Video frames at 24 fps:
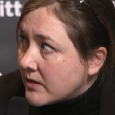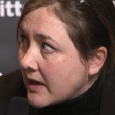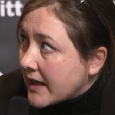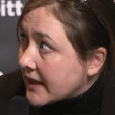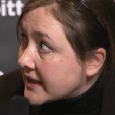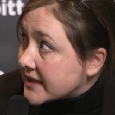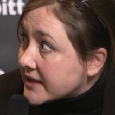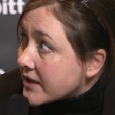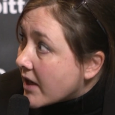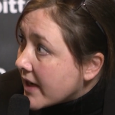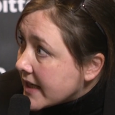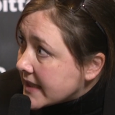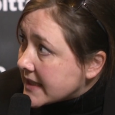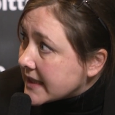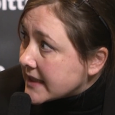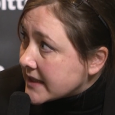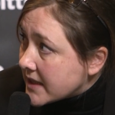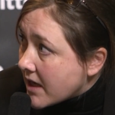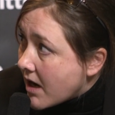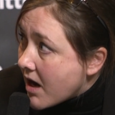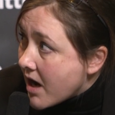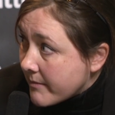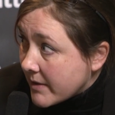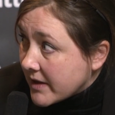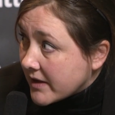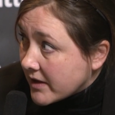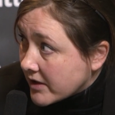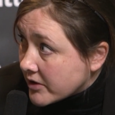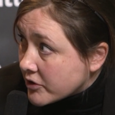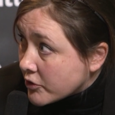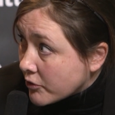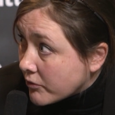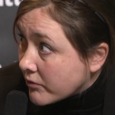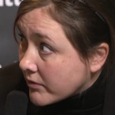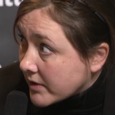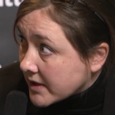exciting time in the
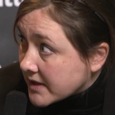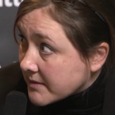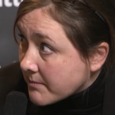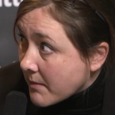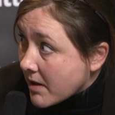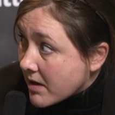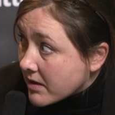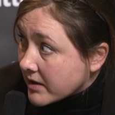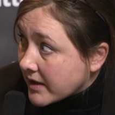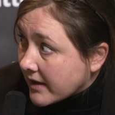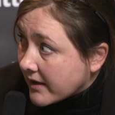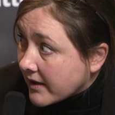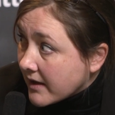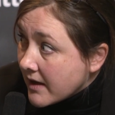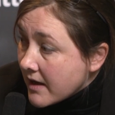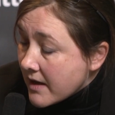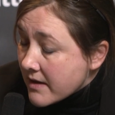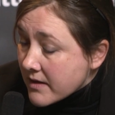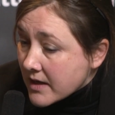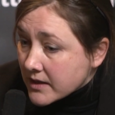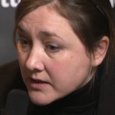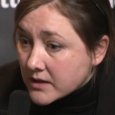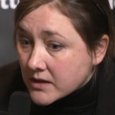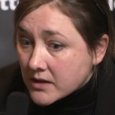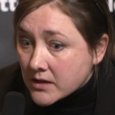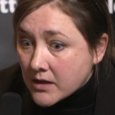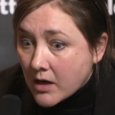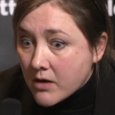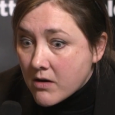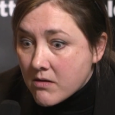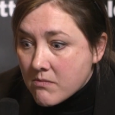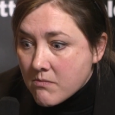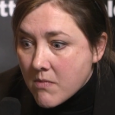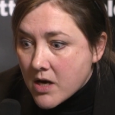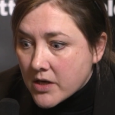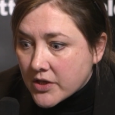insurance market. There's
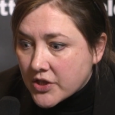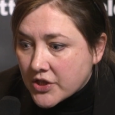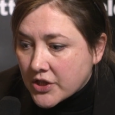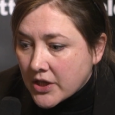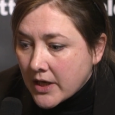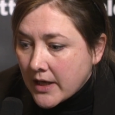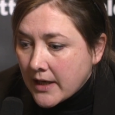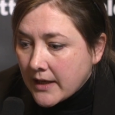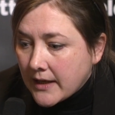so much